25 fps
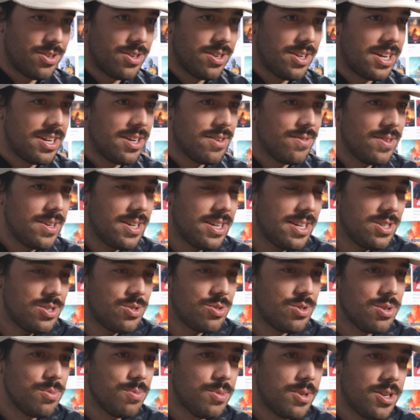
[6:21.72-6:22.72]
You're kind of a
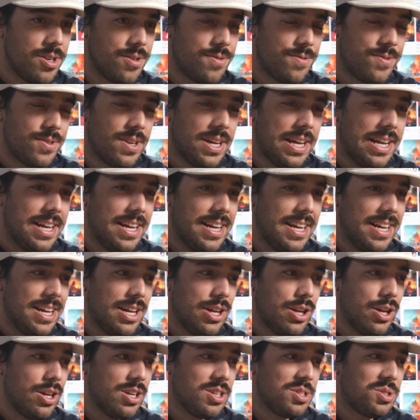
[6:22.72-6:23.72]
history buff.
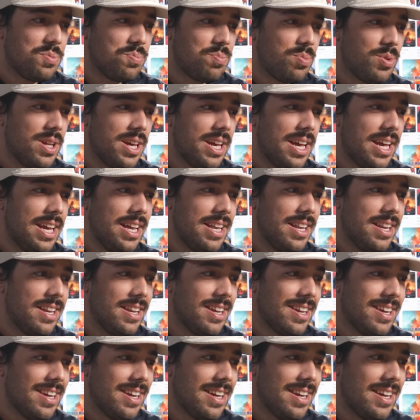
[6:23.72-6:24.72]

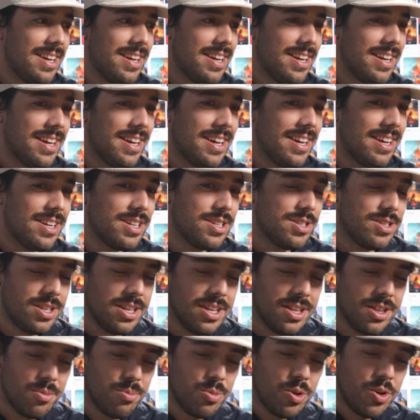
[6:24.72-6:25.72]
Explain, because
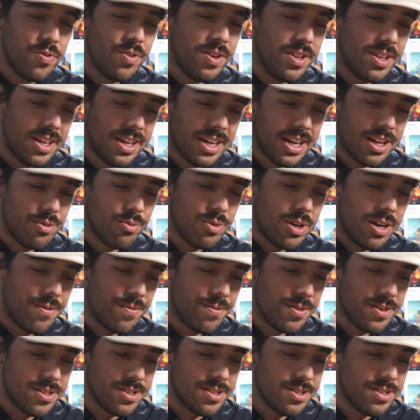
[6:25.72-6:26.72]
in the movie they kind of
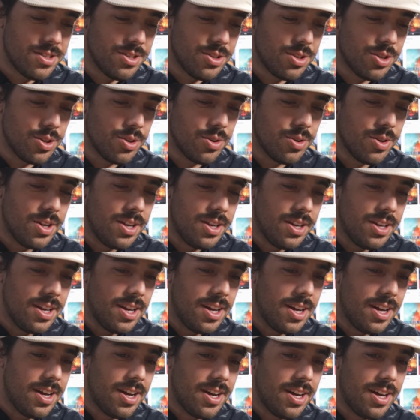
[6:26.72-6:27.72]
reference, you know,
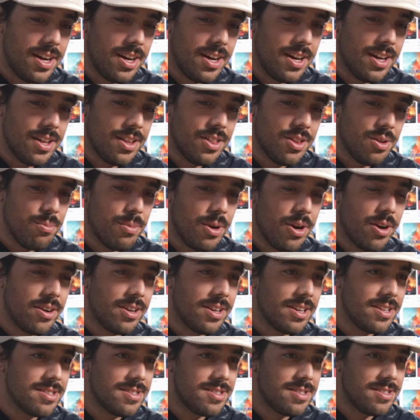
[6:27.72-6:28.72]
the
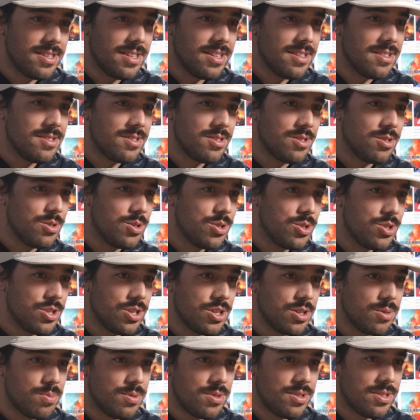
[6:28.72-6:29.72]
Americans seized their
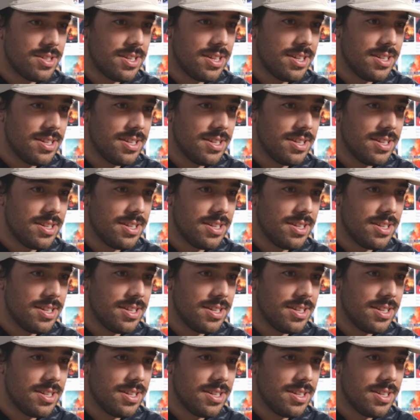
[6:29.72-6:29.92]
ships